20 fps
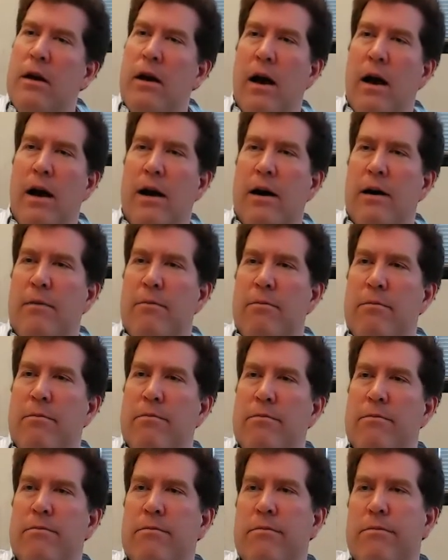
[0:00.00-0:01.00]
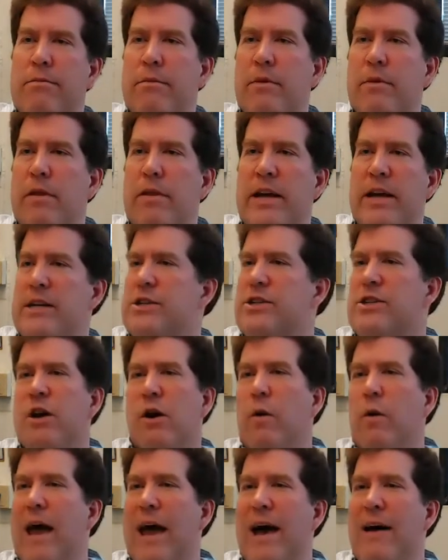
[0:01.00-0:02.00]
they just
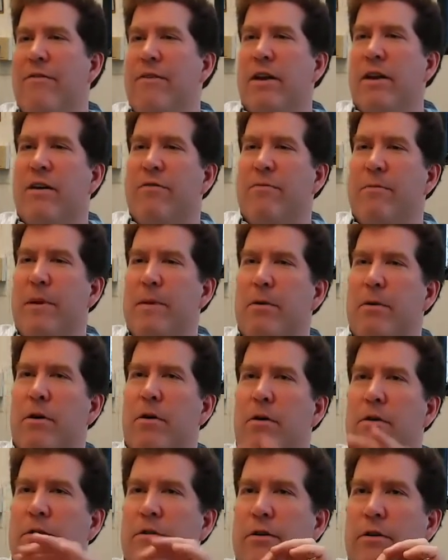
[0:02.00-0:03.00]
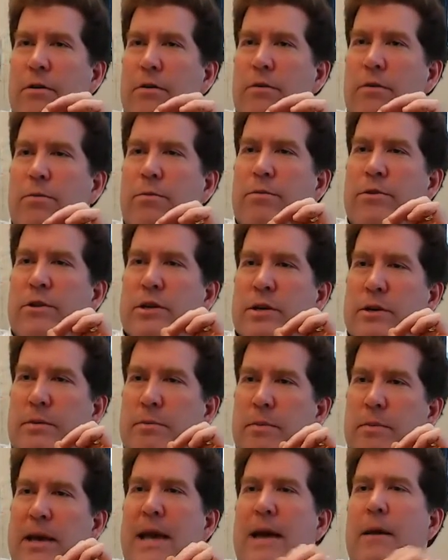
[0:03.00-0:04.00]
don't have enough people to
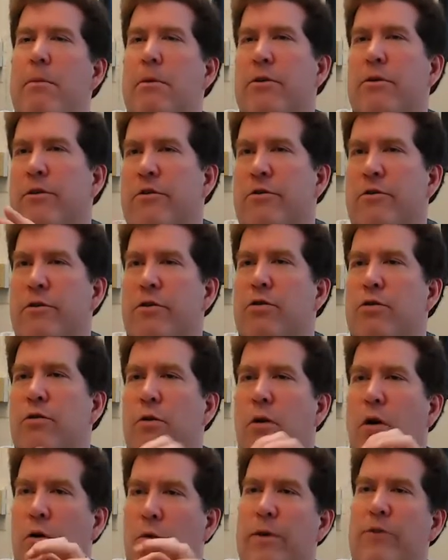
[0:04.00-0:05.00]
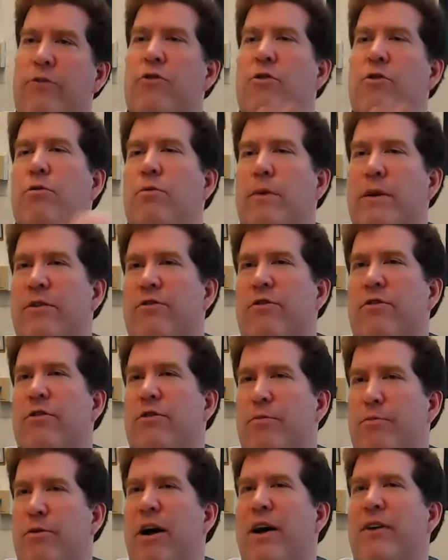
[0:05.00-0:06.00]
be able to do original
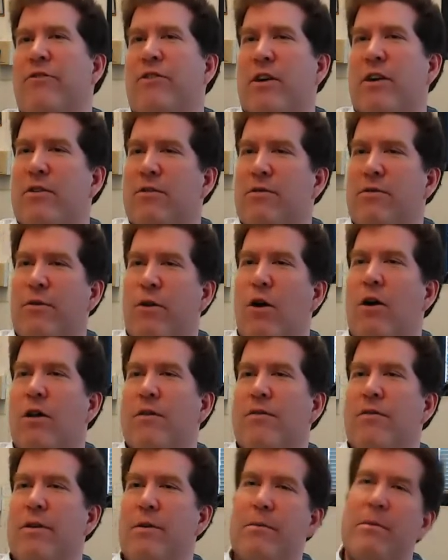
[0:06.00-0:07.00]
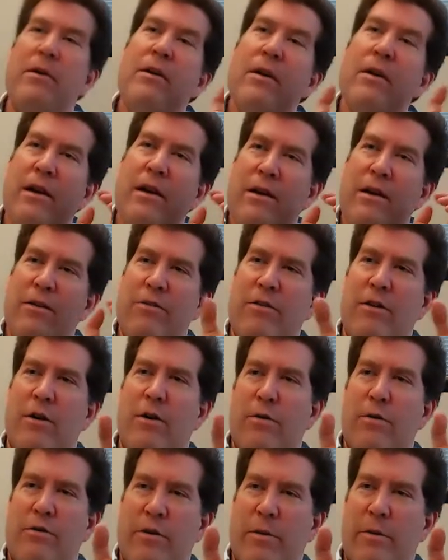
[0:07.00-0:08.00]
research projects for all of them.
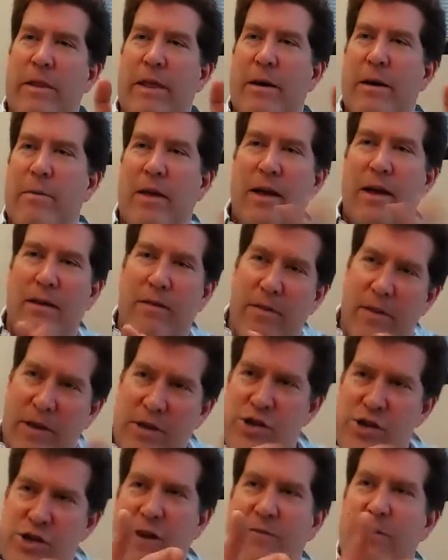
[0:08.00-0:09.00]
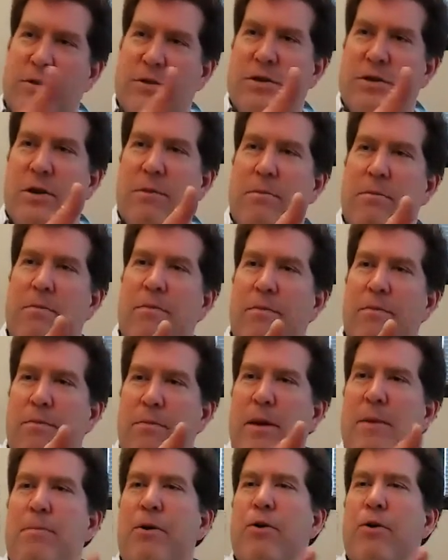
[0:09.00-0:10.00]
So some of them, they shuffle some
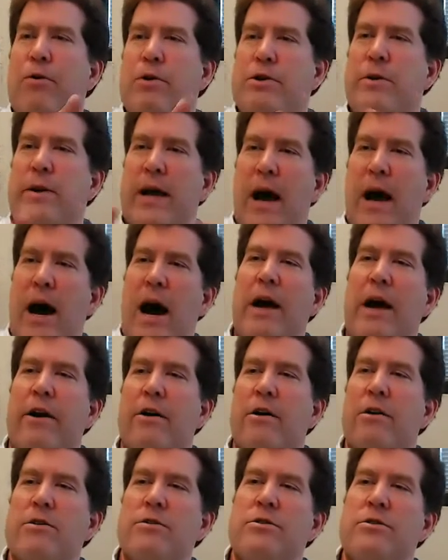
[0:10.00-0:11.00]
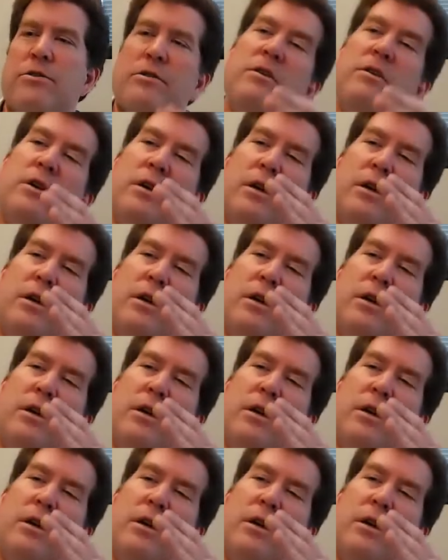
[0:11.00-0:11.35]
people who are doing honors